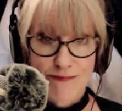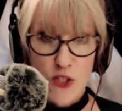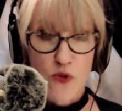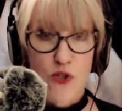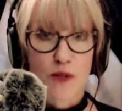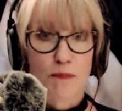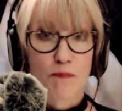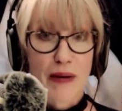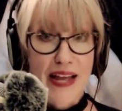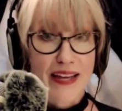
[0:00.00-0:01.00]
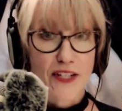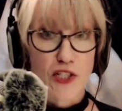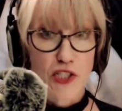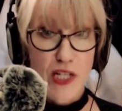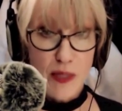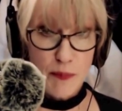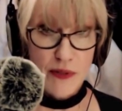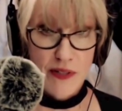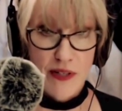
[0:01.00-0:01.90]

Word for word: You could buy a sheep